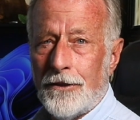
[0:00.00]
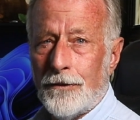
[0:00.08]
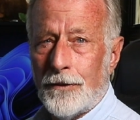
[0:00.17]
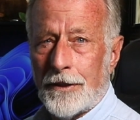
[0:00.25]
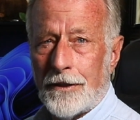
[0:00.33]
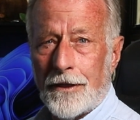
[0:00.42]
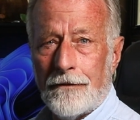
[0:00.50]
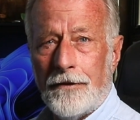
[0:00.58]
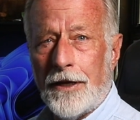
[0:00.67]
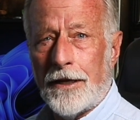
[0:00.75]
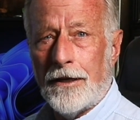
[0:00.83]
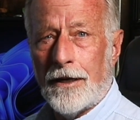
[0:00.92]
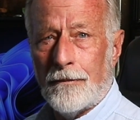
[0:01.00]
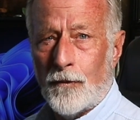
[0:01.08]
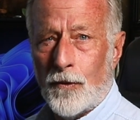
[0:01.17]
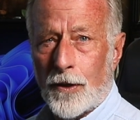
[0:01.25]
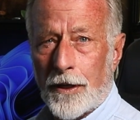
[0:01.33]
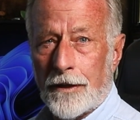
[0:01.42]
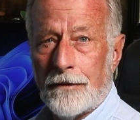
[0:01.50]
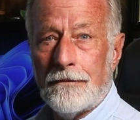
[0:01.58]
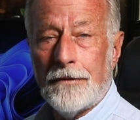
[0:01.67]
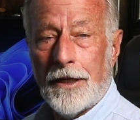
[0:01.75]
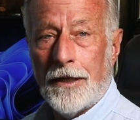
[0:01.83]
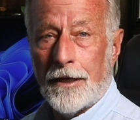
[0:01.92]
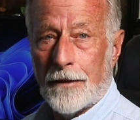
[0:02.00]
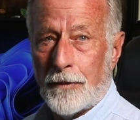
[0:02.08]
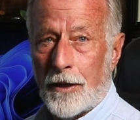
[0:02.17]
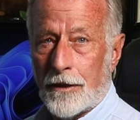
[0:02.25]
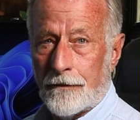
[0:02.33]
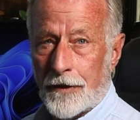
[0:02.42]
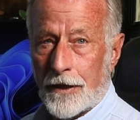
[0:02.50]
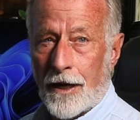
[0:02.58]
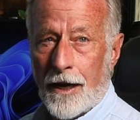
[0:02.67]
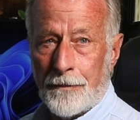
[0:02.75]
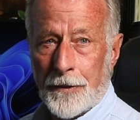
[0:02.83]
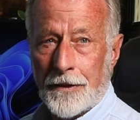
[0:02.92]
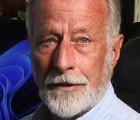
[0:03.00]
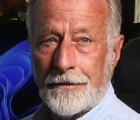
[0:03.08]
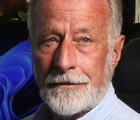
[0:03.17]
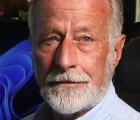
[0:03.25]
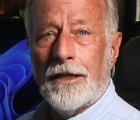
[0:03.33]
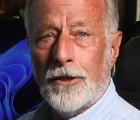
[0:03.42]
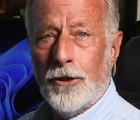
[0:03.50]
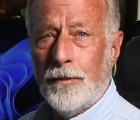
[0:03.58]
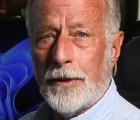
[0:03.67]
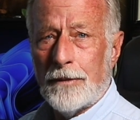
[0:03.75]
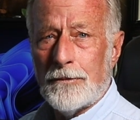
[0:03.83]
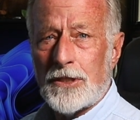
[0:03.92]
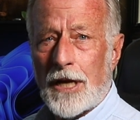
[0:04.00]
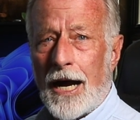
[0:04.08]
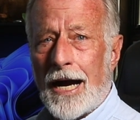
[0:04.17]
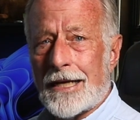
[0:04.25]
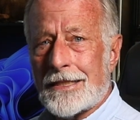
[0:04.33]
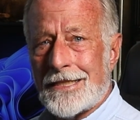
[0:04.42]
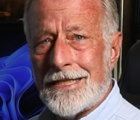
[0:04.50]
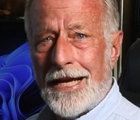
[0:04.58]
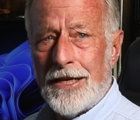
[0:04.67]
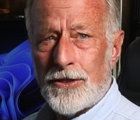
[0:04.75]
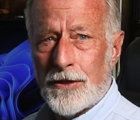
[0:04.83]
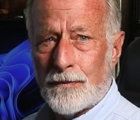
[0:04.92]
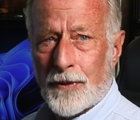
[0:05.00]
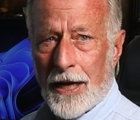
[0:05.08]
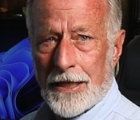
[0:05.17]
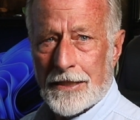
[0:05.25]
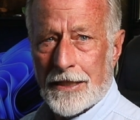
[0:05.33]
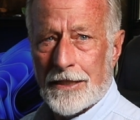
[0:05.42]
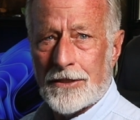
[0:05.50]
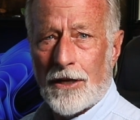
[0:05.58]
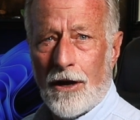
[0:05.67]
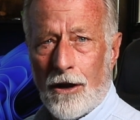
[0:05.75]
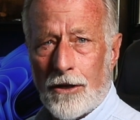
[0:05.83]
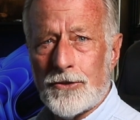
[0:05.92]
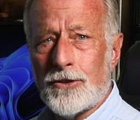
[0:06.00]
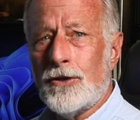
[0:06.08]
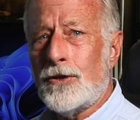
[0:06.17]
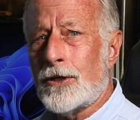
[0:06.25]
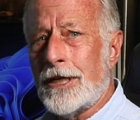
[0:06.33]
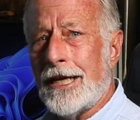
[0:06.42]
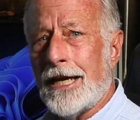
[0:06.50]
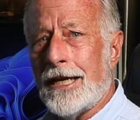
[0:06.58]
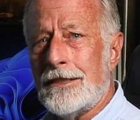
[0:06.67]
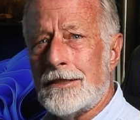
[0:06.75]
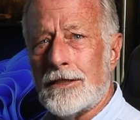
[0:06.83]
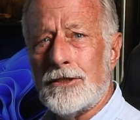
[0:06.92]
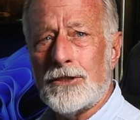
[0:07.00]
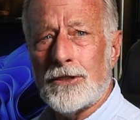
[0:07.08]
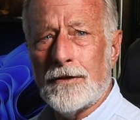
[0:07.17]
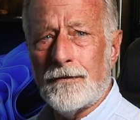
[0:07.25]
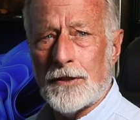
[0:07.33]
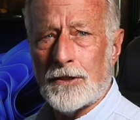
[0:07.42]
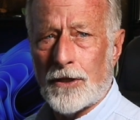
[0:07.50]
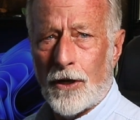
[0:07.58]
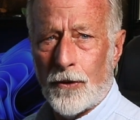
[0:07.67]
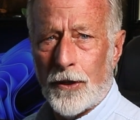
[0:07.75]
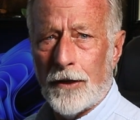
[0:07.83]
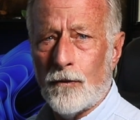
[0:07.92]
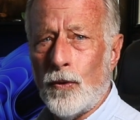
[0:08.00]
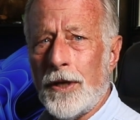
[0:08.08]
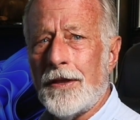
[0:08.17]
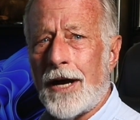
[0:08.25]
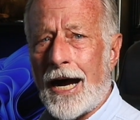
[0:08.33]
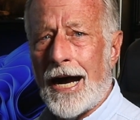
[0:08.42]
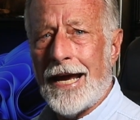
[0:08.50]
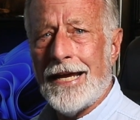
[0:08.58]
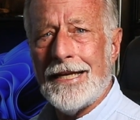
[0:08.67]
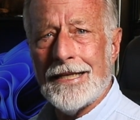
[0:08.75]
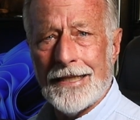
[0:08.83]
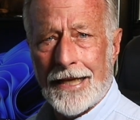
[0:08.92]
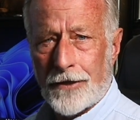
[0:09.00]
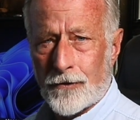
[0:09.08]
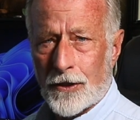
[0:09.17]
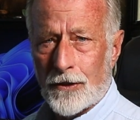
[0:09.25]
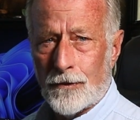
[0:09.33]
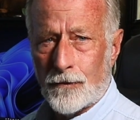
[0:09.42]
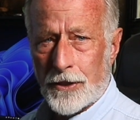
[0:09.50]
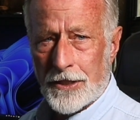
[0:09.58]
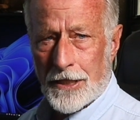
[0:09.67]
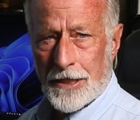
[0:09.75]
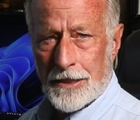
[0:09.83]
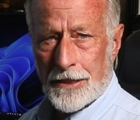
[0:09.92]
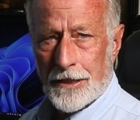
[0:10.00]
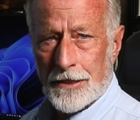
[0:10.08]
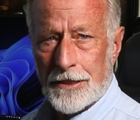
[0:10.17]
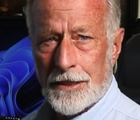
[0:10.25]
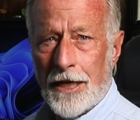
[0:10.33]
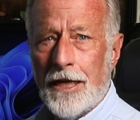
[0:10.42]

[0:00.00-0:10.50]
do with the Vietnam War eating up all of the copper. Aluminum's oxidation process also creates a surface coating with high electrical resistance.